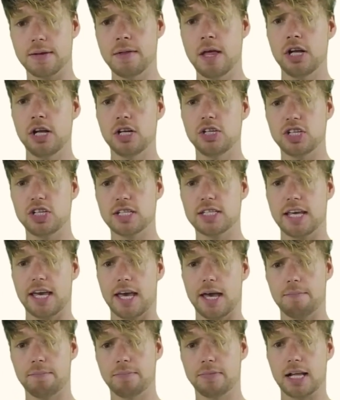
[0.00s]
Just here,
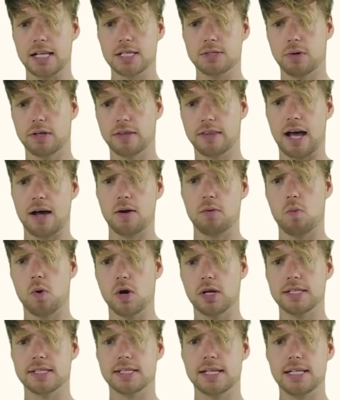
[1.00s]
that's what that 1
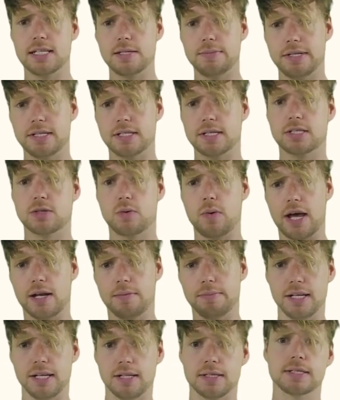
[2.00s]
centimeter squared
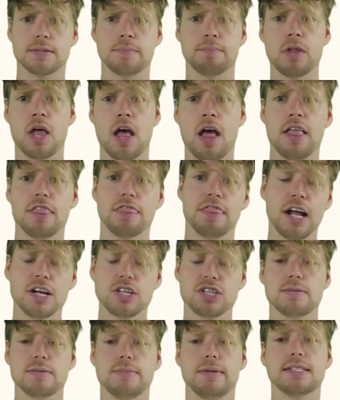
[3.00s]
means. That just
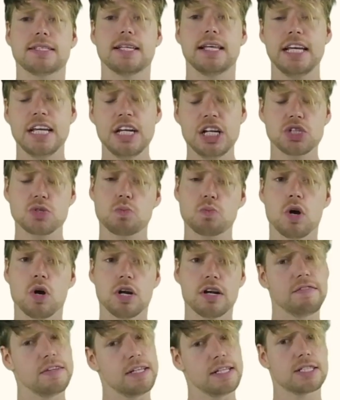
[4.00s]
means that each one of
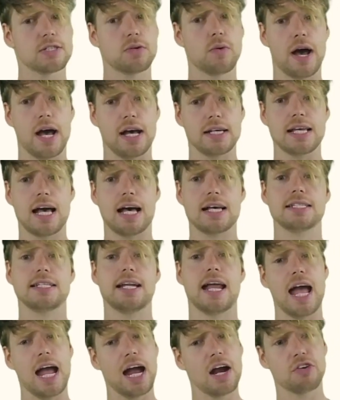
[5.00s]
these squares has an
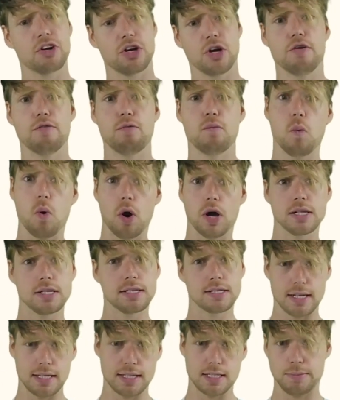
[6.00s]
area of 1
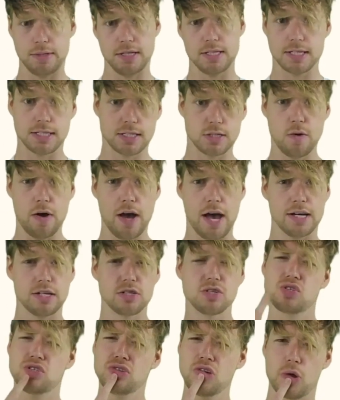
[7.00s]
centimeter squared. So,
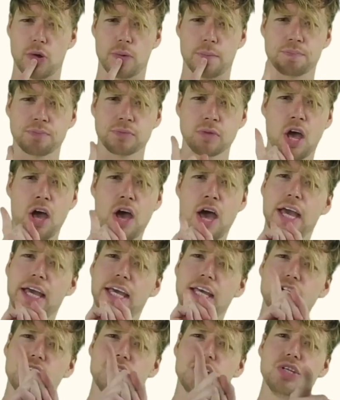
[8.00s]
can
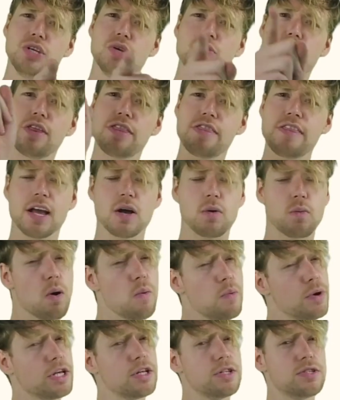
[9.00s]
you think what we
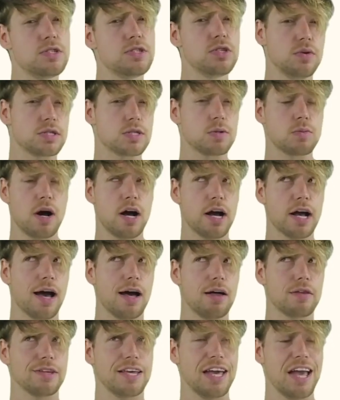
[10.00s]
could do to work out the
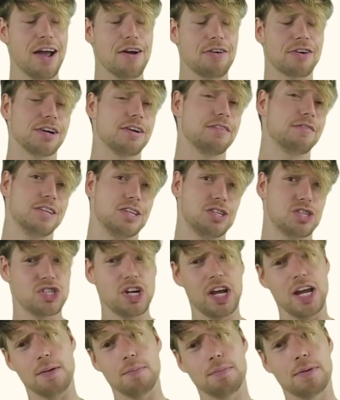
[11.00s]
area of this shape?